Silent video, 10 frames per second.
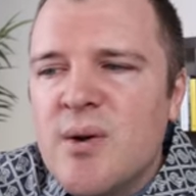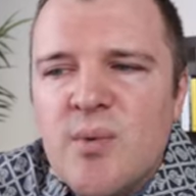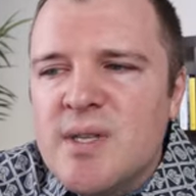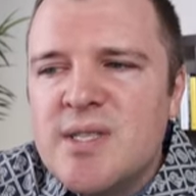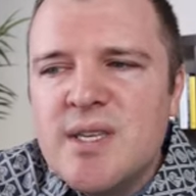
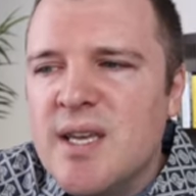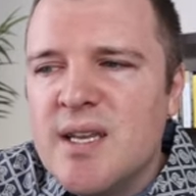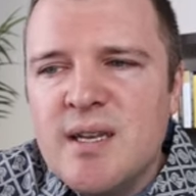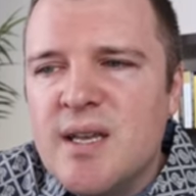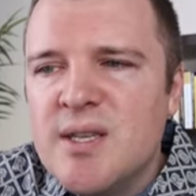Once
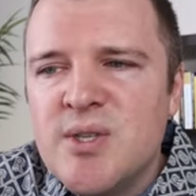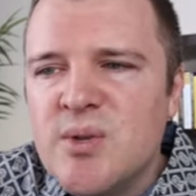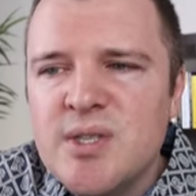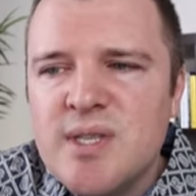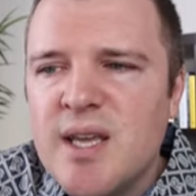again, as
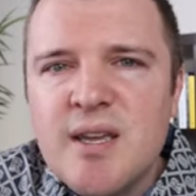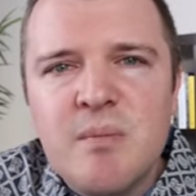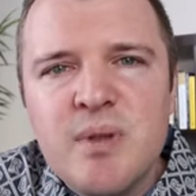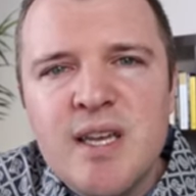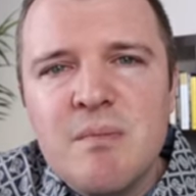soon as they
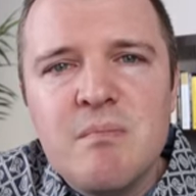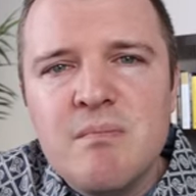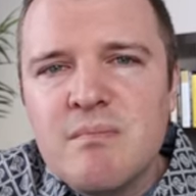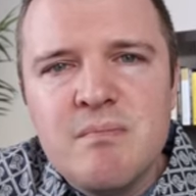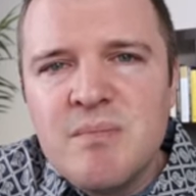complete
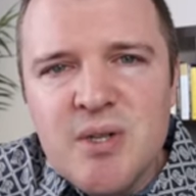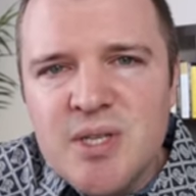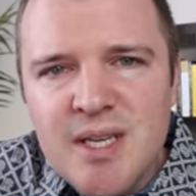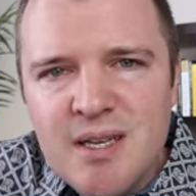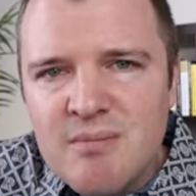
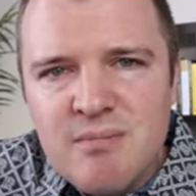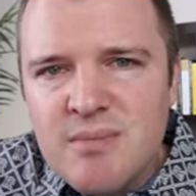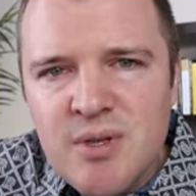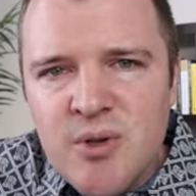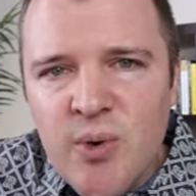building it,
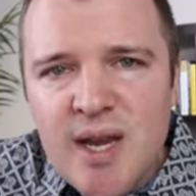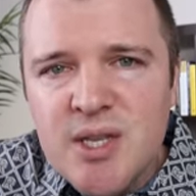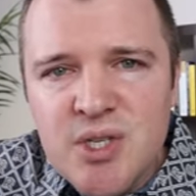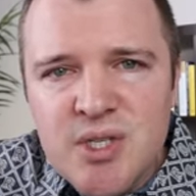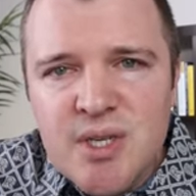Ukraine
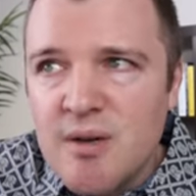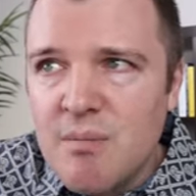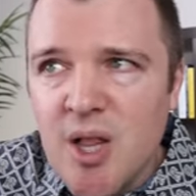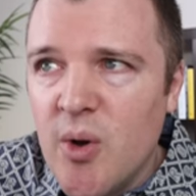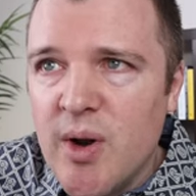is just going to
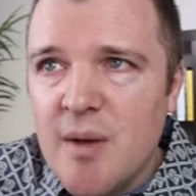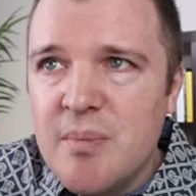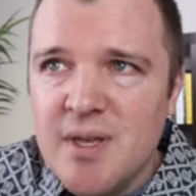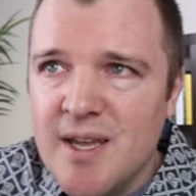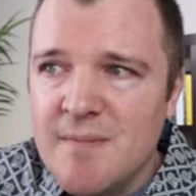blow it
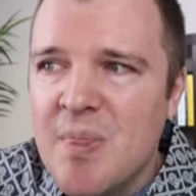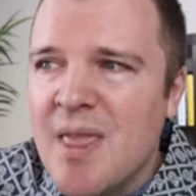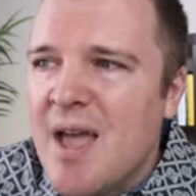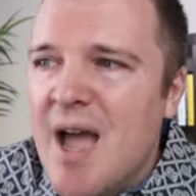up again.